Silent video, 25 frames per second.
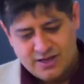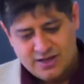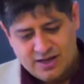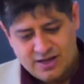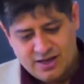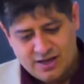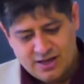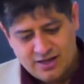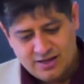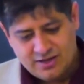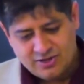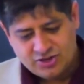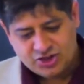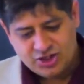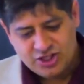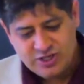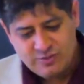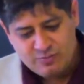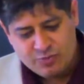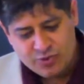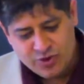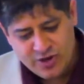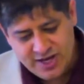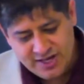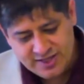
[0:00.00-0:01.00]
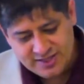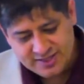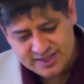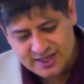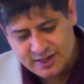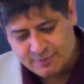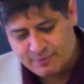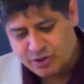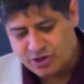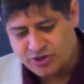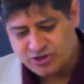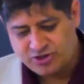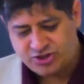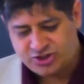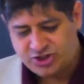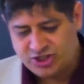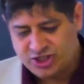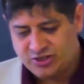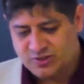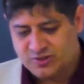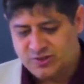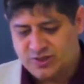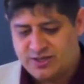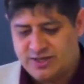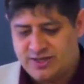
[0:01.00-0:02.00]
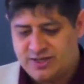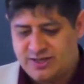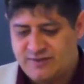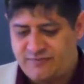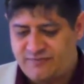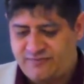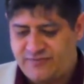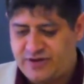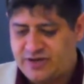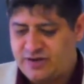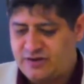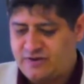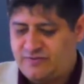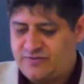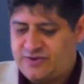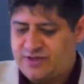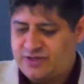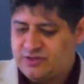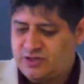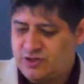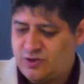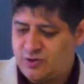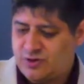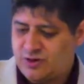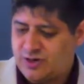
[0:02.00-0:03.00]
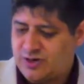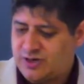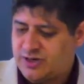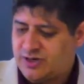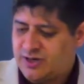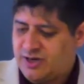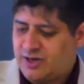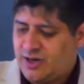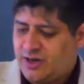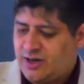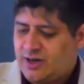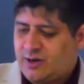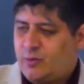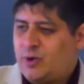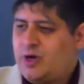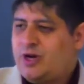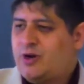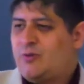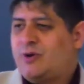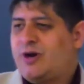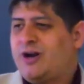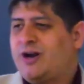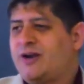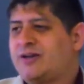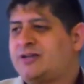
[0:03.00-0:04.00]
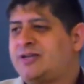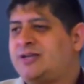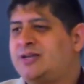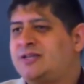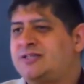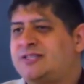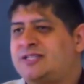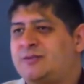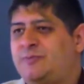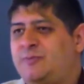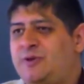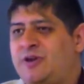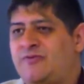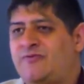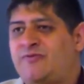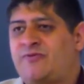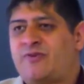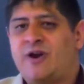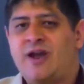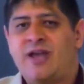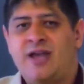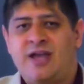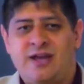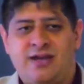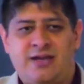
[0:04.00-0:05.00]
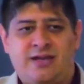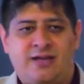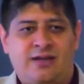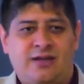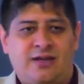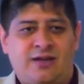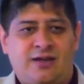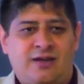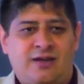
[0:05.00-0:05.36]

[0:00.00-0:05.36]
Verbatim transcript: Uh, she brings up her children in the fear of the Lord. We don't want our kids to be afraid